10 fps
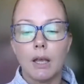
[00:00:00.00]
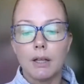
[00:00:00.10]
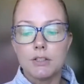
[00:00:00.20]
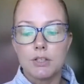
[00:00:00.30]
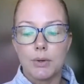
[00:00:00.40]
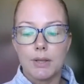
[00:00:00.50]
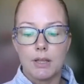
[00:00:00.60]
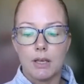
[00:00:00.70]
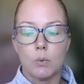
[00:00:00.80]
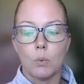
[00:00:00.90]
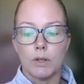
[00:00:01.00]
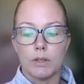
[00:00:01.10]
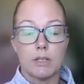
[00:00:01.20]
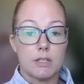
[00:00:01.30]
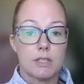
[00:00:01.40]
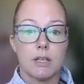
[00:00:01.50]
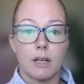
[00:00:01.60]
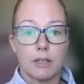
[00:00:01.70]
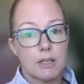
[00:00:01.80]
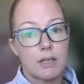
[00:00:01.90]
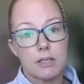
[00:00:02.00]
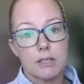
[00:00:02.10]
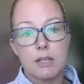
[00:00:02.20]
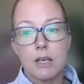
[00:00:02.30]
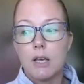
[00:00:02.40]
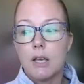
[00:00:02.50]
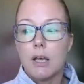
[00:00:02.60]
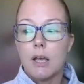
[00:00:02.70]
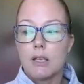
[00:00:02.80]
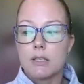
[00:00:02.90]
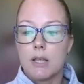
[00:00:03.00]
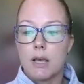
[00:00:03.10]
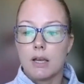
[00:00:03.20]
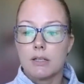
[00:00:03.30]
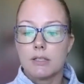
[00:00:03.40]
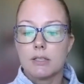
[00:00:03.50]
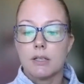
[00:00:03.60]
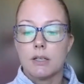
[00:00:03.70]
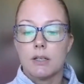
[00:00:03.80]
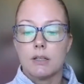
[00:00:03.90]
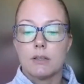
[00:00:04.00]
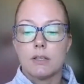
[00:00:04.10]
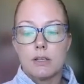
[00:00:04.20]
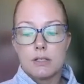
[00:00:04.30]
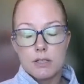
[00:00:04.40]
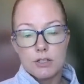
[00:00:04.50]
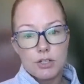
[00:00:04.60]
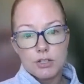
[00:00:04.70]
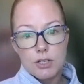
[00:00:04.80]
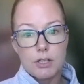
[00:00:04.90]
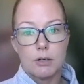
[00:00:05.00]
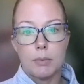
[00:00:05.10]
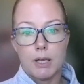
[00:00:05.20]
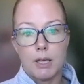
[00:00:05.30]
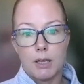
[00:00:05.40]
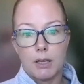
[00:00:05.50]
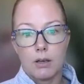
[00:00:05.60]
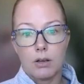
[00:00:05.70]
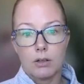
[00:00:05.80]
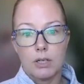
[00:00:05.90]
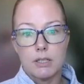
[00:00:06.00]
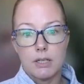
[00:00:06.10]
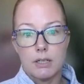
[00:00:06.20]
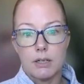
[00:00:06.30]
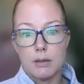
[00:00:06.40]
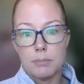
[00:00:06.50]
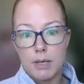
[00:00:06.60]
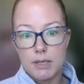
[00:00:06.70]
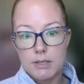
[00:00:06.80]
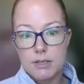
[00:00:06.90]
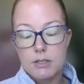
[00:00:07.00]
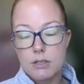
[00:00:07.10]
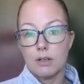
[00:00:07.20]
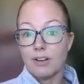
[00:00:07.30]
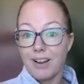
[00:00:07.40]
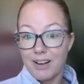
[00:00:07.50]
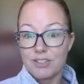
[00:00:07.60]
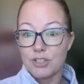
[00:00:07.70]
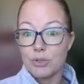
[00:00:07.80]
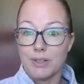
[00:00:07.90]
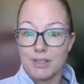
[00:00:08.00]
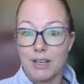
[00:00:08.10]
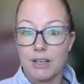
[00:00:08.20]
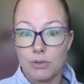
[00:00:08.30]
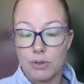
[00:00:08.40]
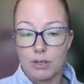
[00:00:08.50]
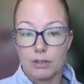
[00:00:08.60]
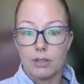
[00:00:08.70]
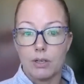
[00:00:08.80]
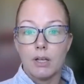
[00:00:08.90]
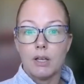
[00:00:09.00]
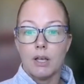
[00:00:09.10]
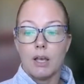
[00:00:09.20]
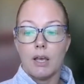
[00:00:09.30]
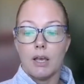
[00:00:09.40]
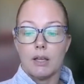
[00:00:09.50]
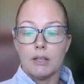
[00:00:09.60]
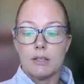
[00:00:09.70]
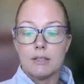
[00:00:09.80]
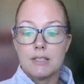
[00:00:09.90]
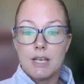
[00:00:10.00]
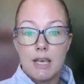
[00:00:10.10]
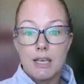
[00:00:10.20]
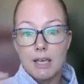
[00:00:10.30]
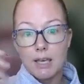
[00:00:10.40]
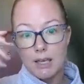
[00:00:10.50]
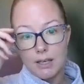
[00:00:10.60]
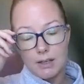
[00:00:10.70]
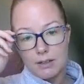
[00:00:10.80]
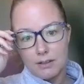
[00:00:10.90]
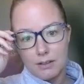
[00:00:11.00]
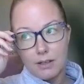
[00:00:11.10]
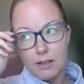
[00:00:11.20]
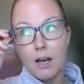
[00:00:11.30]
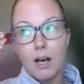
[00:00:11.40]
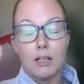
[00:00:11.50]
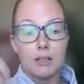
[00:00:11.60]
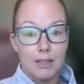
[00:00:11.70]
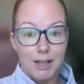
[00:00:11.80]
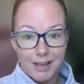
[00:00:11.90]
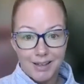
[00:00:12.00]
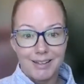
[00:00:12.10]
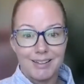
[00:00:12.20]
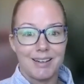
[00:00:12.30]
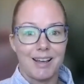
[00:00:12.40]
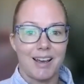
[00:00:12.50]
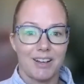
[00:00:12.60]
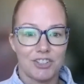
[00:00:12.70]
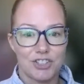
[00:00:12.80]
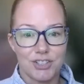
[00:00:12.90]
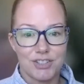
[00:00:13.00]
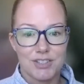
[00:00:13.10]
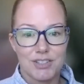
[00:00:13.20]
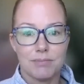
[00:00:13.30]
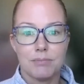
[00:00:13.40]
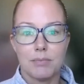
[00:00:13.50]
And so I think where the disconnect is that the decisions that you're making on a day-to-day basis are actually going to get you there. And taking aligned actions.